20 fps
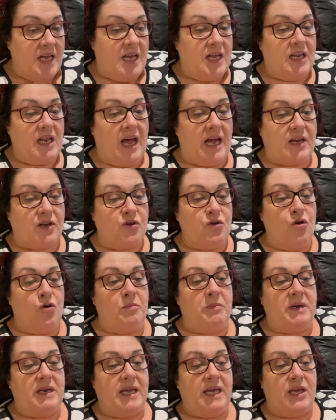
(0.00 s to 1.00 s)
Like
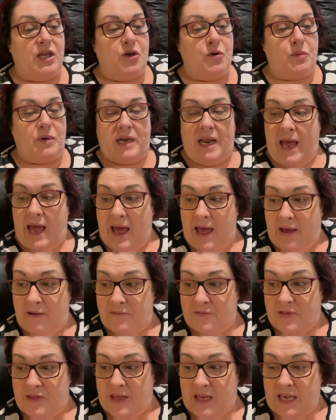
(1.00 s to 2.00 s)
normally you would
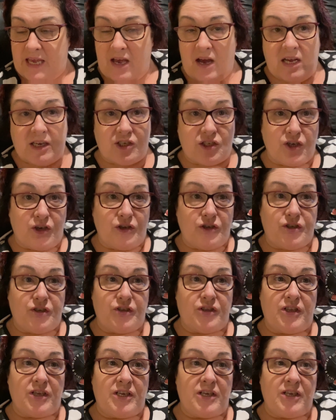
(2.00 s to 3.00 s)
have I showed you
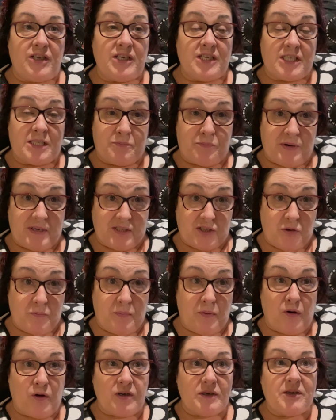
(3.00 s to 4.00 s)
the Nespresso
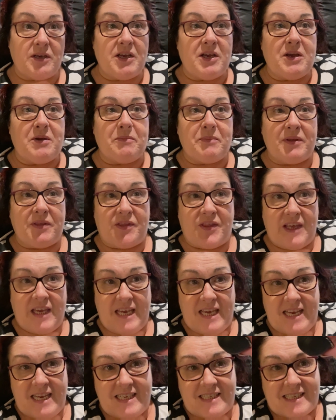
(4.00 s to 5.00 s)
pod, but
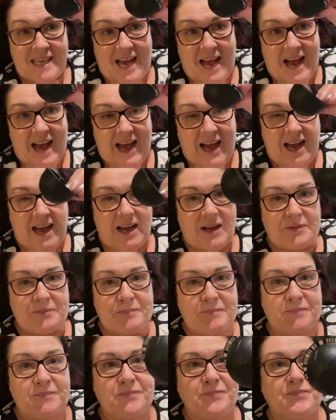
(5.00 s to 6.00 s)
these are,
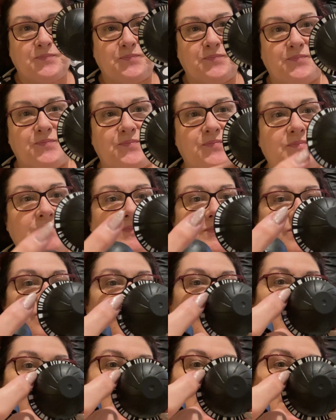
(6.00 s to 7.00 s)

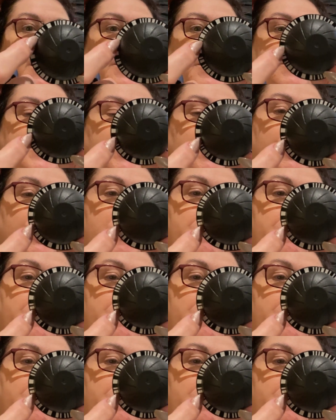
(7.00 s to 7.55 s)
they've still got the